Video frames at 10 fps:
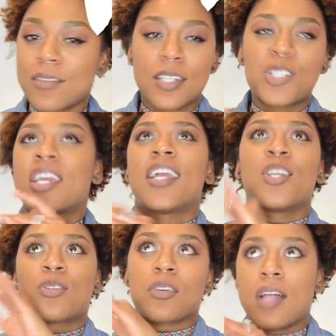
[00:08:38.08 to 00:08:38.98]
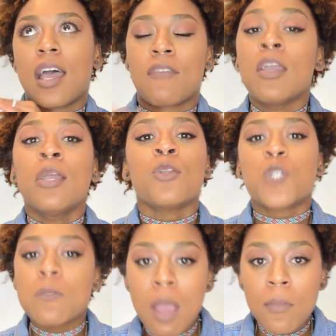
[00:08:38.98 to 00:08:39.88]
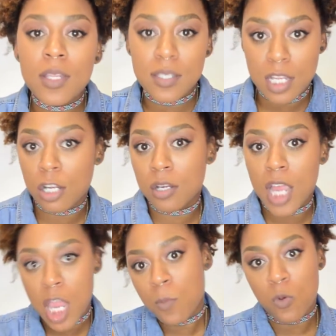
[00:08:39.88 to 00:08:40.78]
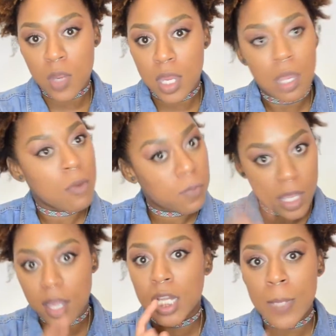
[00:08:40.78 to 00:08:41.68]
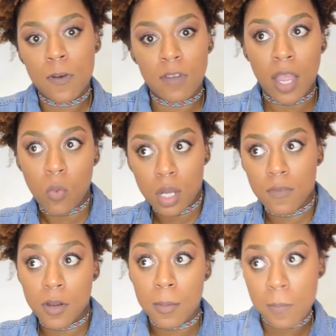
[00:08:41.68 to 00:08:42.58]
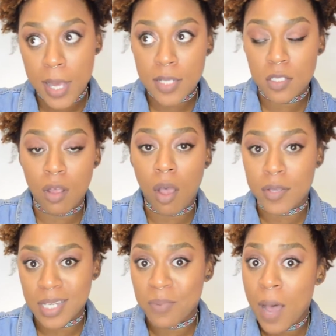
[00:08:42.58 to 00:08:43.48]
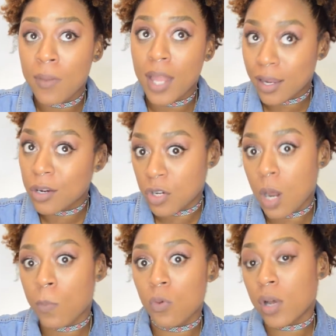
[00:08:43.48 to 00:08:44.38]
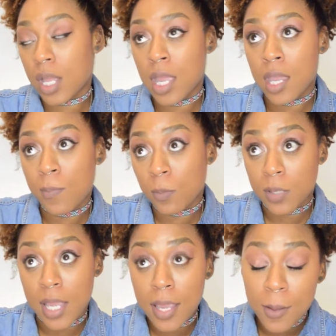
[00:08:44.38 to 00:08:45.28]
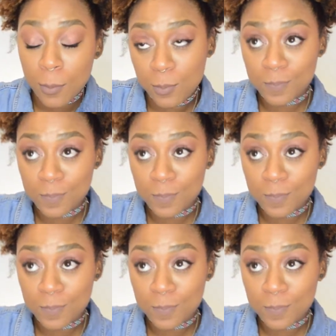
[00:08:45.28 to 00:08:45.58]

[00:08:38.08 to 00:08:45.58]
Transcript: to change your life. Do you remember the singer Amerie? I'm going to play a clip of like one of her best songs, like probably like her #1 hit. I'm going to play it.